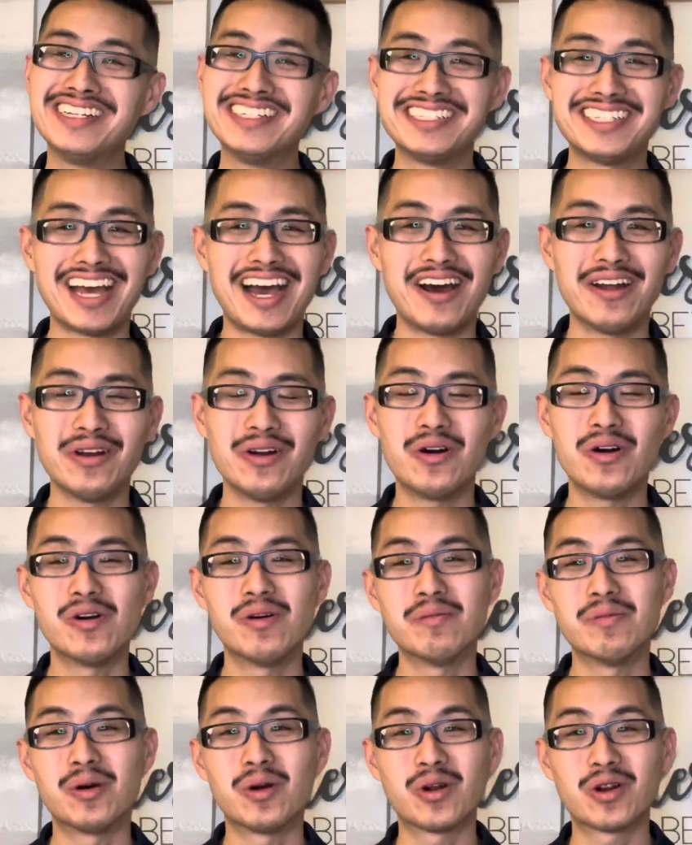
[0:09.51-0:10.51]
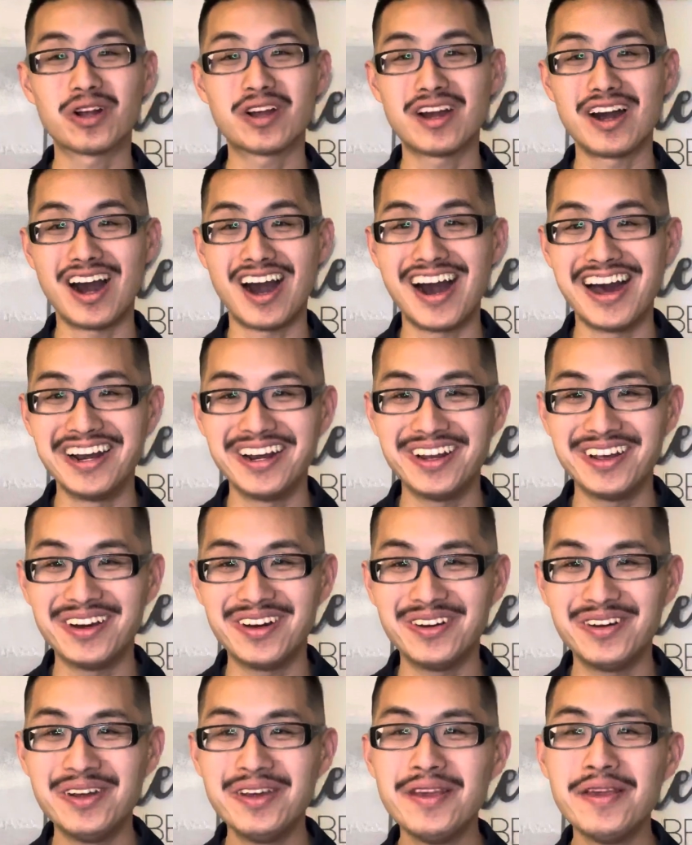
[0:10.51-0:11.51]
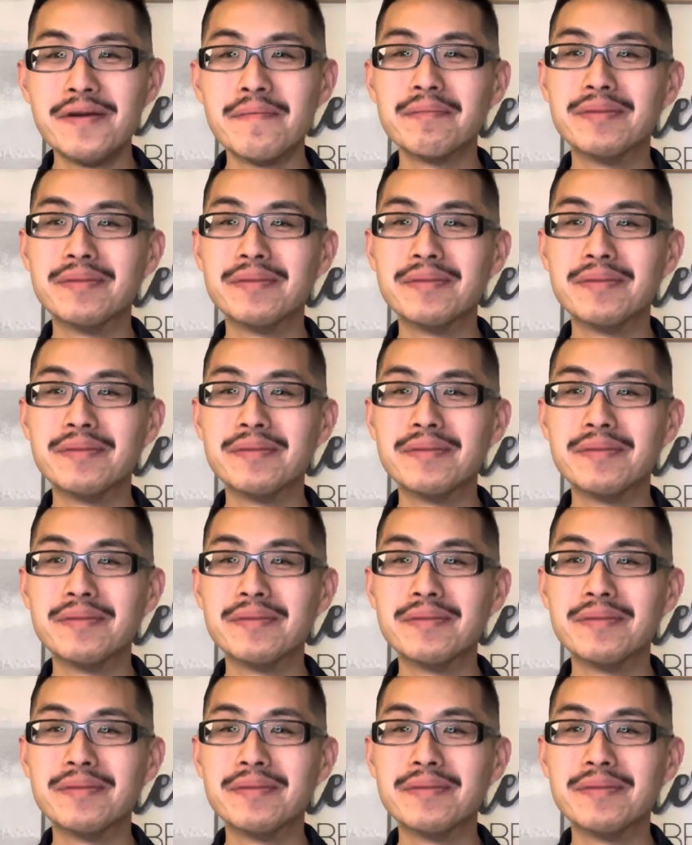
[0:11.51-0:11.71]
townhome, or condo